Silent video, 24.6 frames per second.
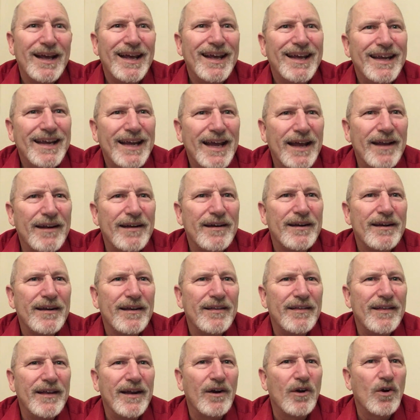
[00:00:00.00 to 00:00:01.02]
yet
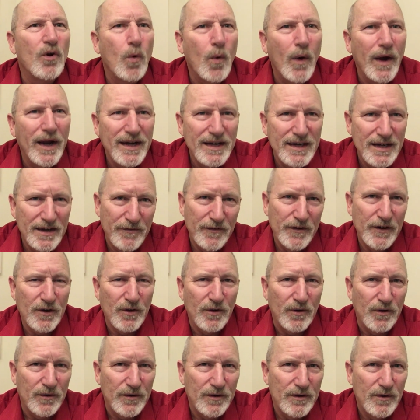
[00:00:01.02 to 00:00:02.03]
they are quite
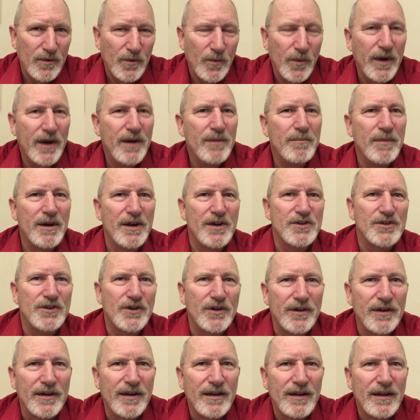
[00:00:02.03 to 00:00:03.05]
difficult when
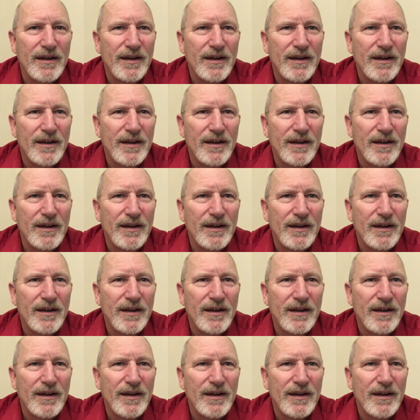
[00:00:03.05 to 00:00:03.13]
administered.